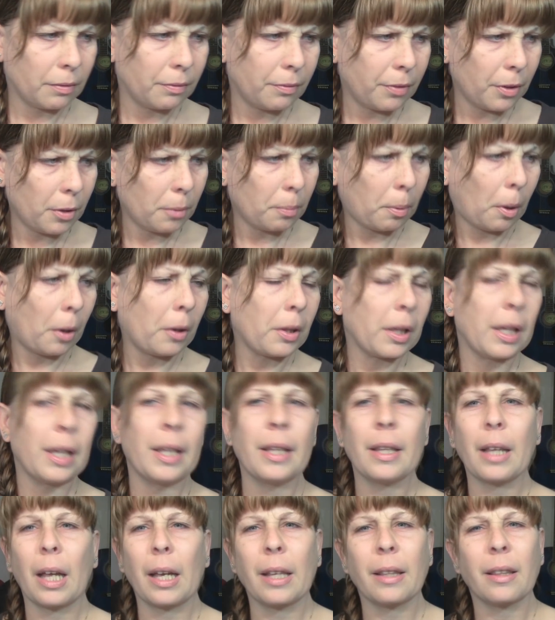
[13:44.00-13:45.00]
for
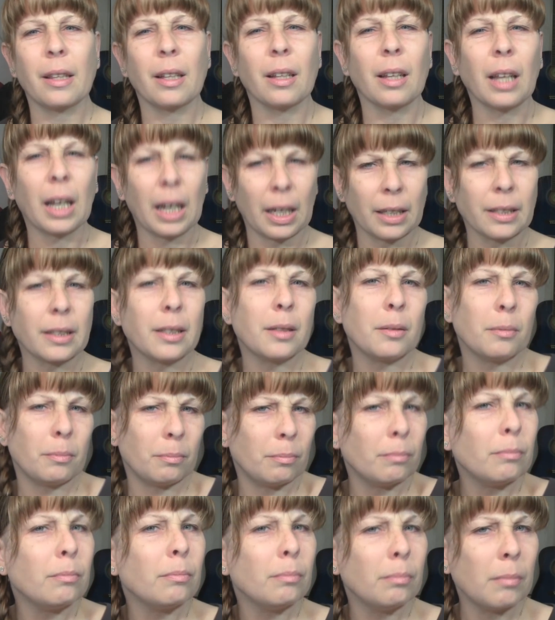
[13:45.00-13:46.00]
probably like the last
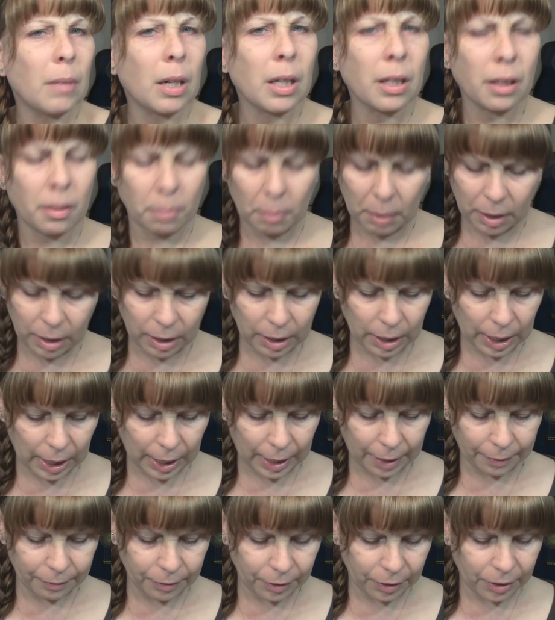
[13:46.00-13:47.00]
month and a
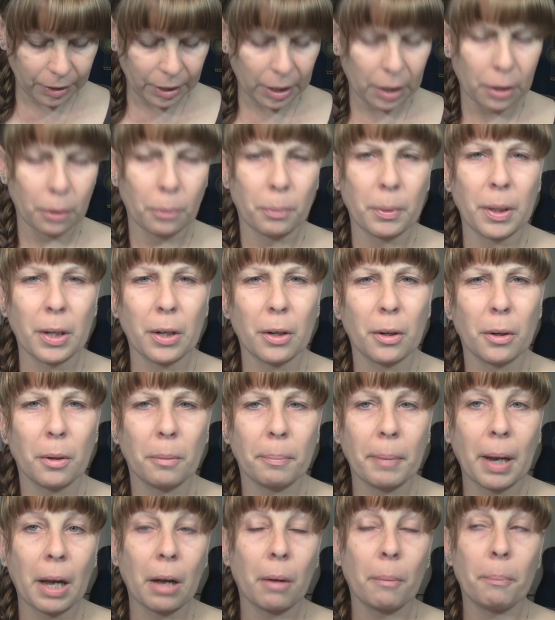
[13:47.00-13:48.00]
half or so. We are
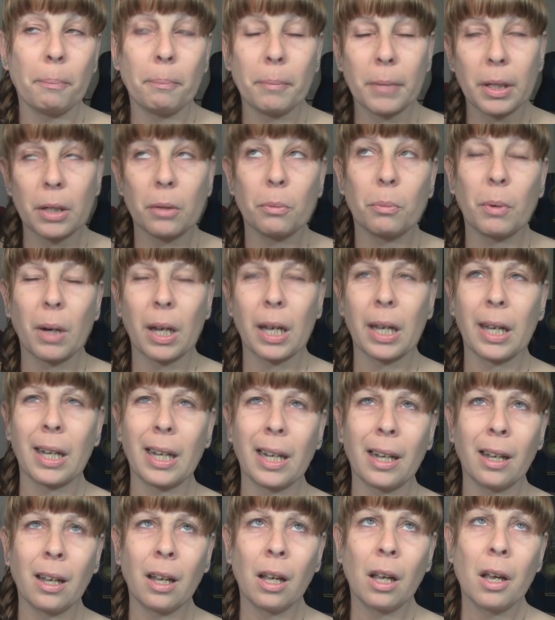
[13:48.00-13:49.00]
about
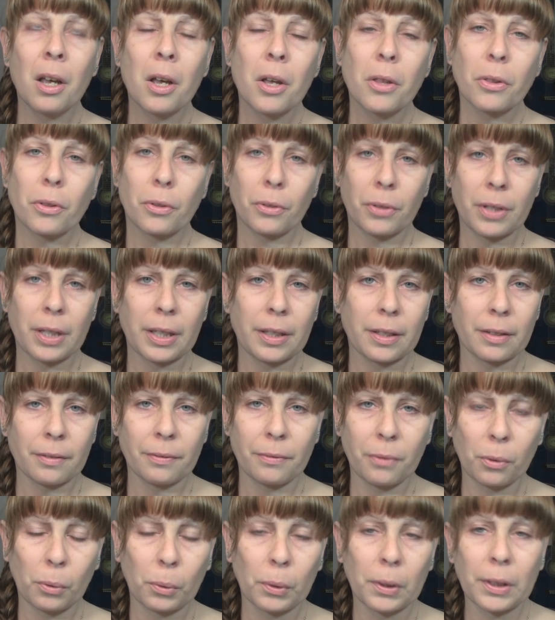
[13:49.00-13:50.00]
midway through season
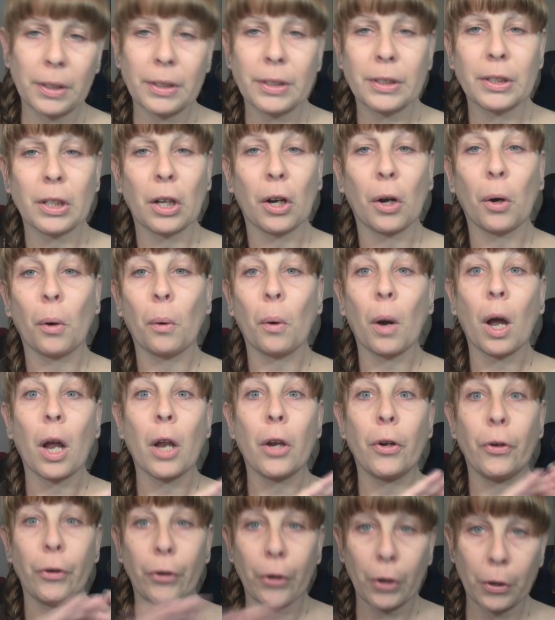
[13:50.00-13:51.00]
4, so
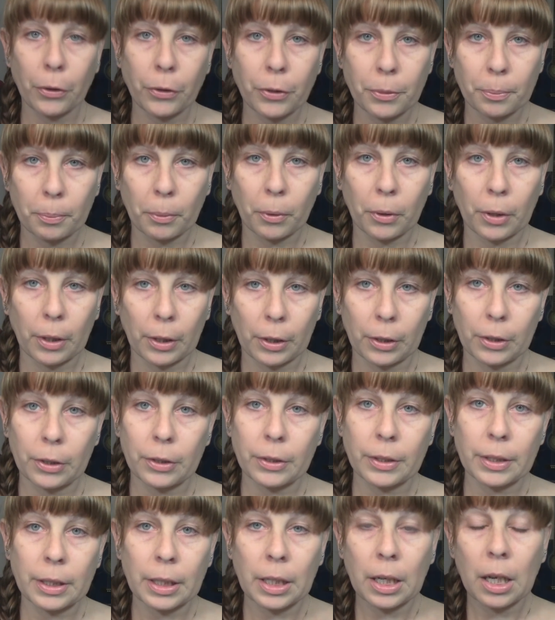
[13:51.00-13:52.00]
no
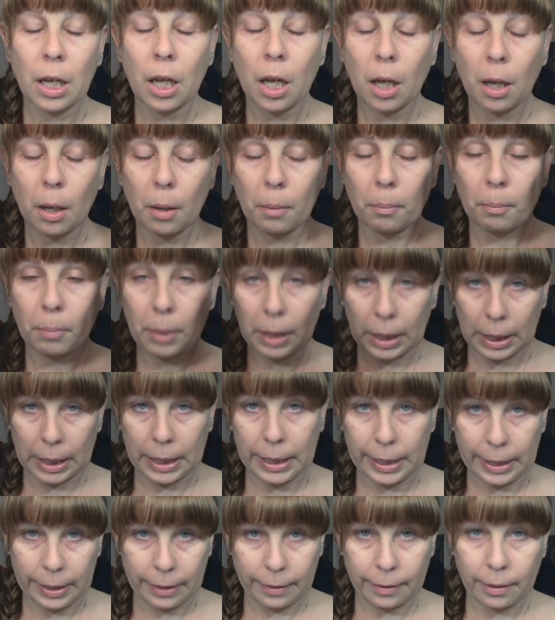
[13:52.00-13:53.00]
spoilers,
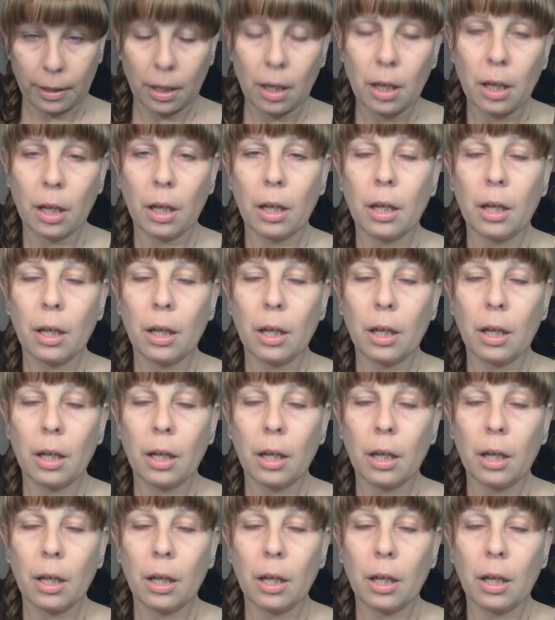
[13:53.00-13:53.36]
please